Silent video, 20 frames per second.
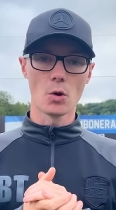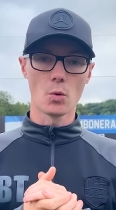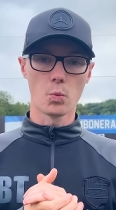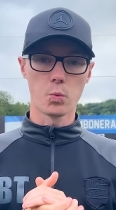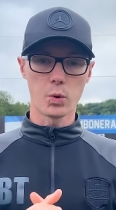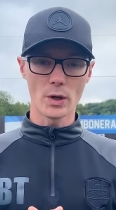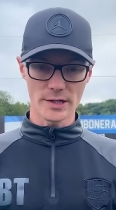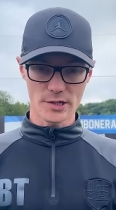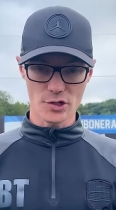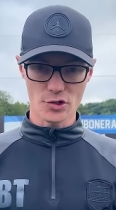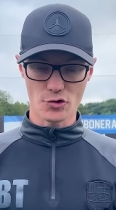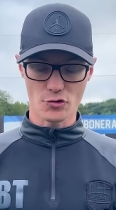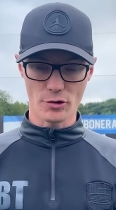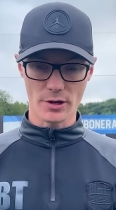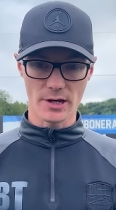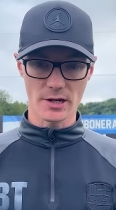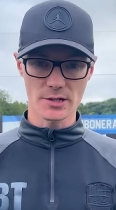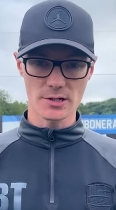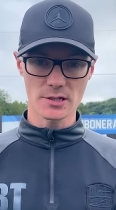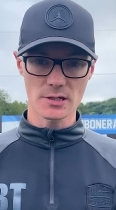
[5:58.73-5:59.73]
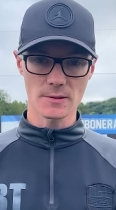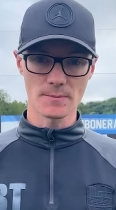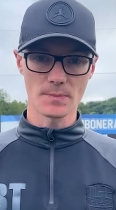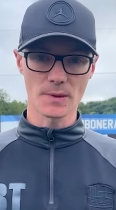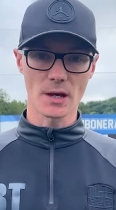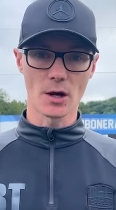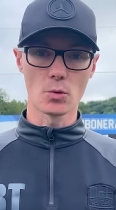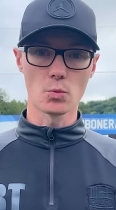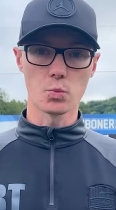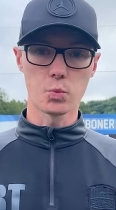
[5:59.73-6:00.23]
which triggers
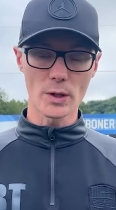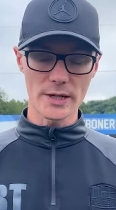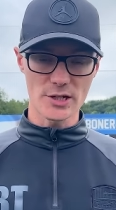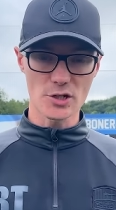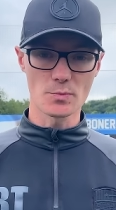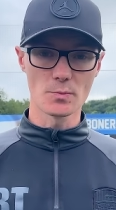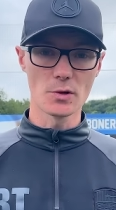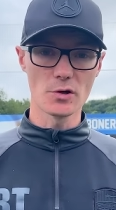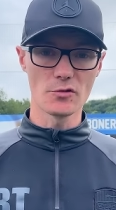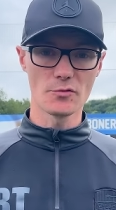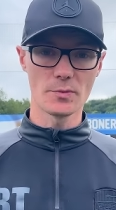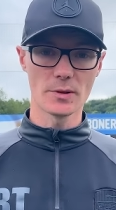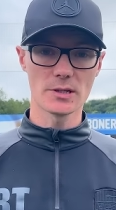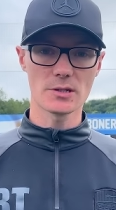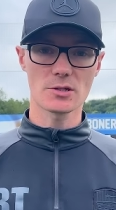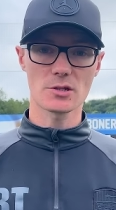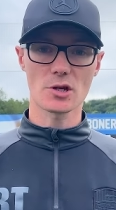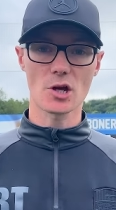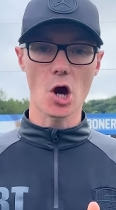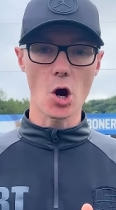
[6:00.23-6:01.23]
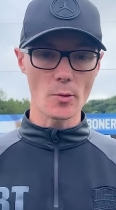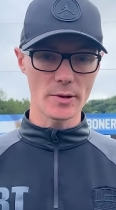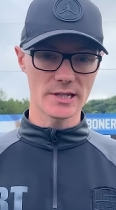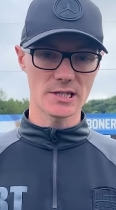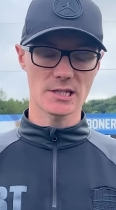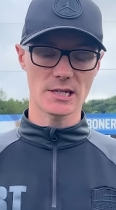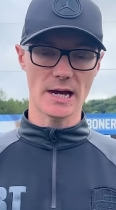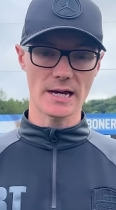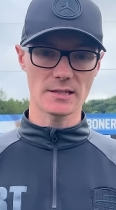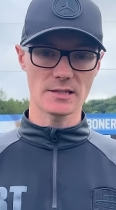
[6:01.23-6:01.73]
and which movements
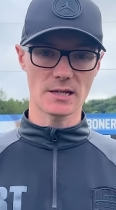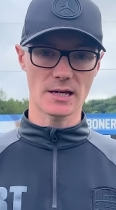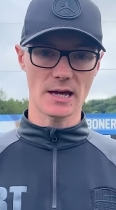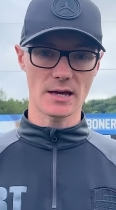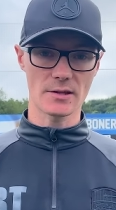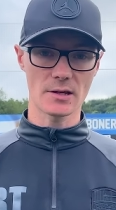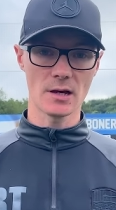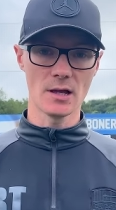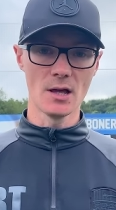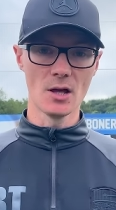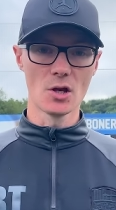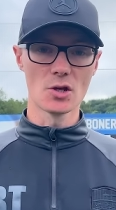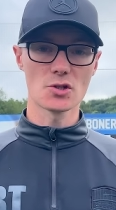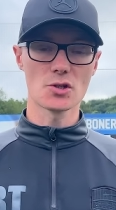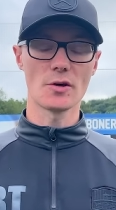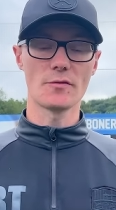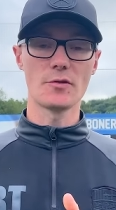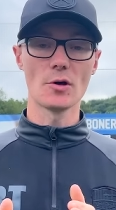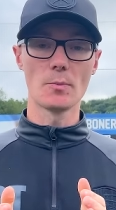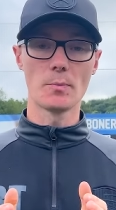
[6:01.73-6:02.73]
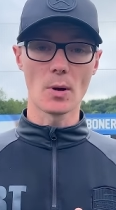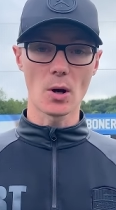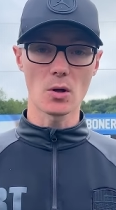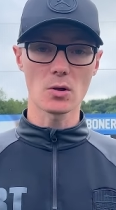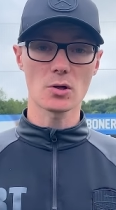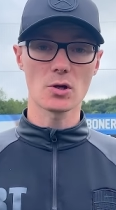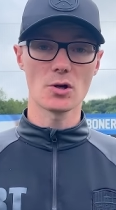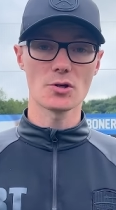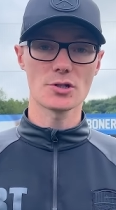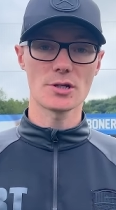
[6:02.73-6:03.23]
coincide together. So if the ball
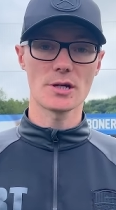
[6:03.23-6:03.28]
goes